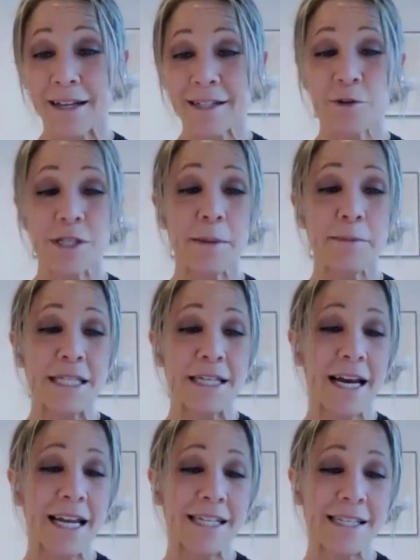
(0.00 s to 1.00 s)
So some
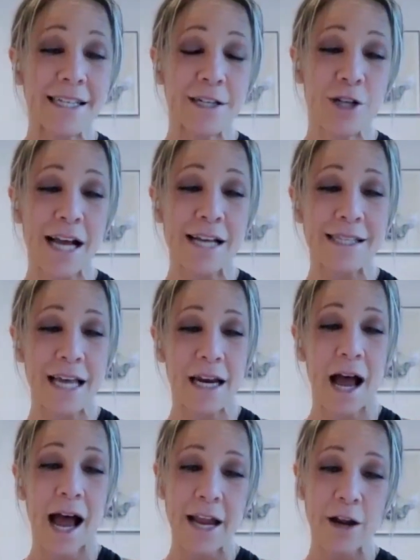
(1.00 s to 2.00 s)
studies suggest that
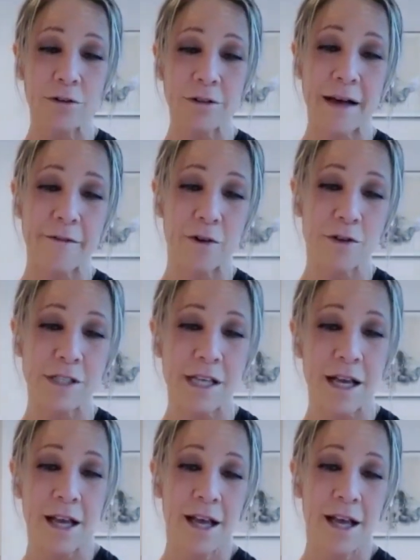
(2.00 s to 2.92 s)
higher levels